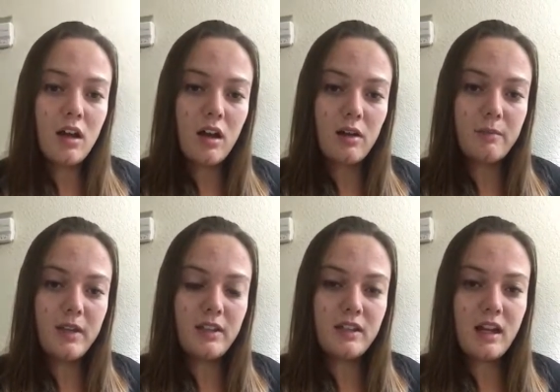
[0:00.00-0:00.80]
um,
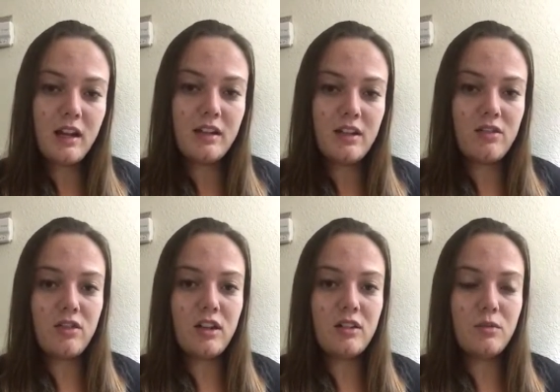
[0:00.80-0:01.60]
in the Tain
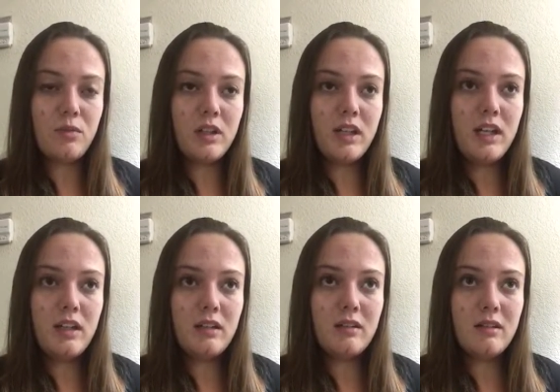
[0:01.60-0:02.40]
district
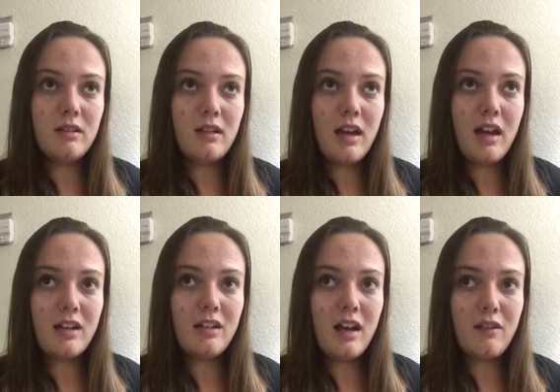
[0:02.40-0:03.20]
really
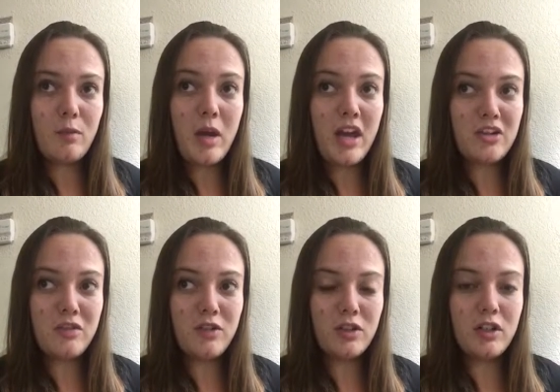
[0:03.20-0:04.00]
had kind of a
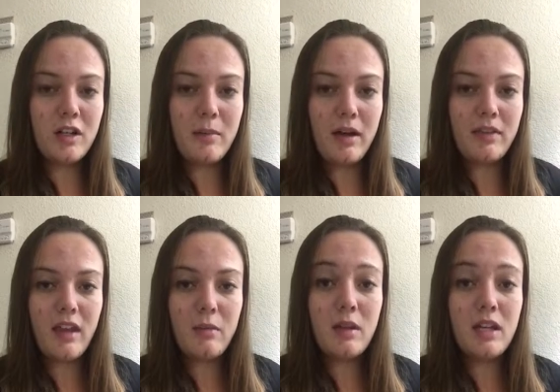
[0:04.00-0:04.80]
passion for learning about
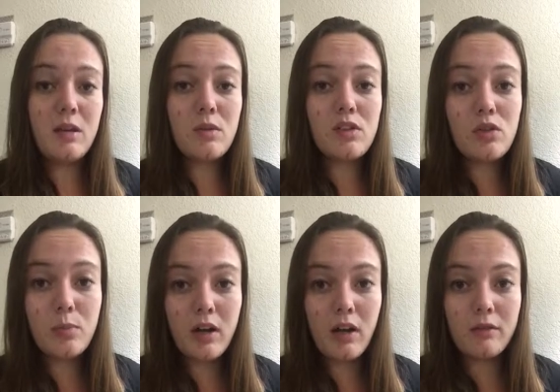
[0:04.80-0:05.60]
them, and he was
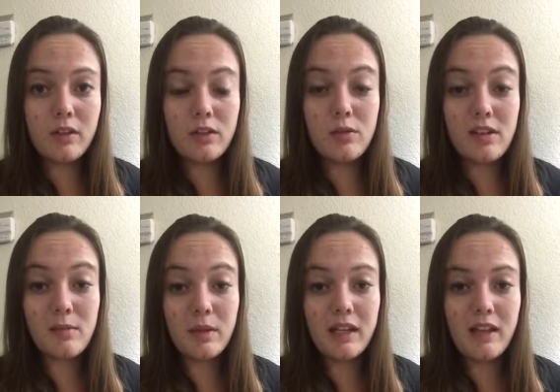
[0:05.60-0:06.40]
super helpful to
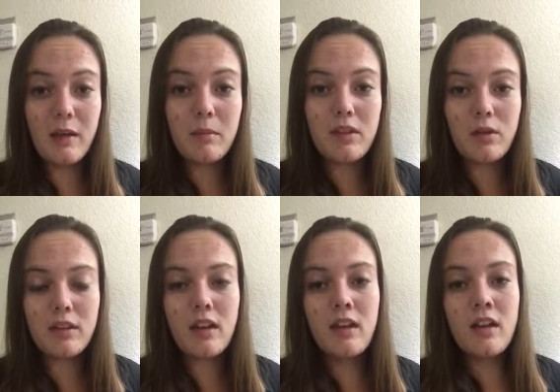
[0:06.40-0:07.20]
explain them. So
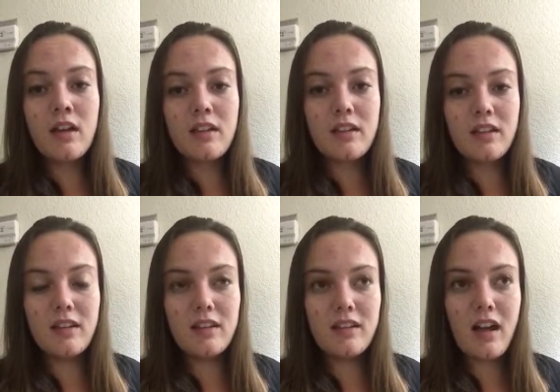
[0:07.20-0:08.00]
it's
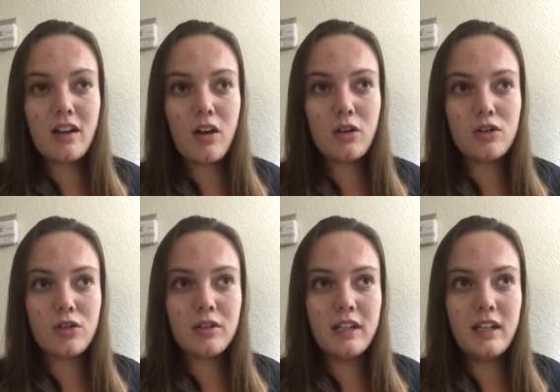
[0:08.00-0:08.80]
not
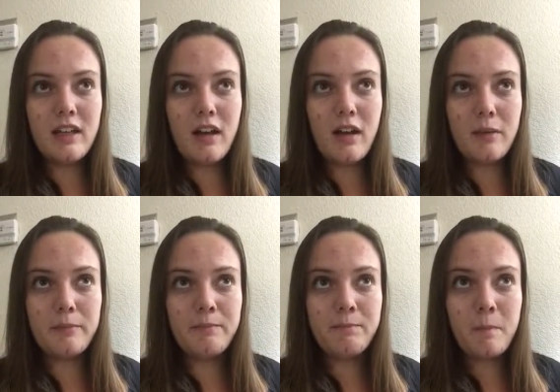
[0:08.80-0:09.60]
culturally
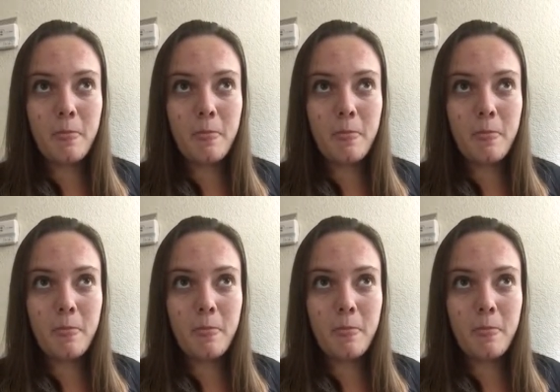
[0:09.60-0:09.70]
um,